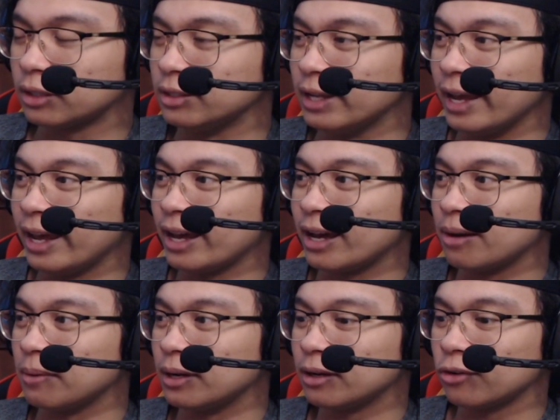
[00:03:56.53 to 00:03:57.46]

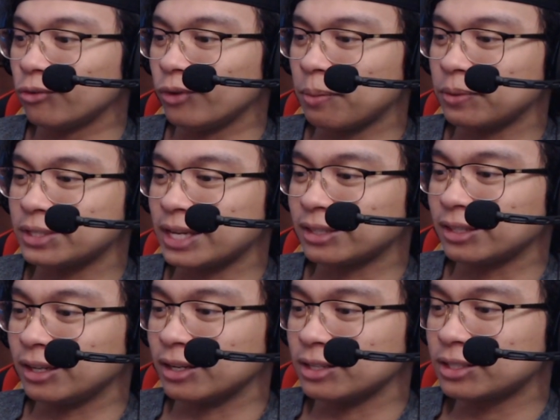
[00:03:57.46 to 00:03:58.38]
Damn. Ram
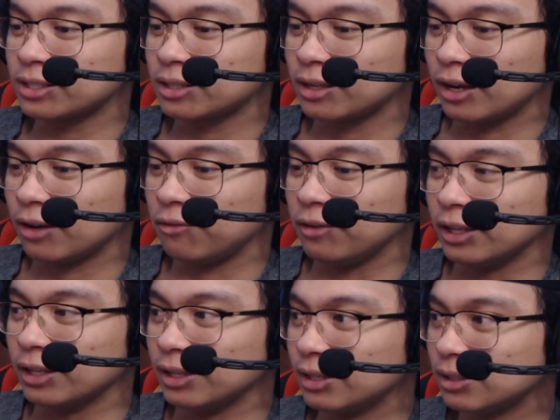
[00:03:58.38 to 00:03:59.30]
protected us. I feel it.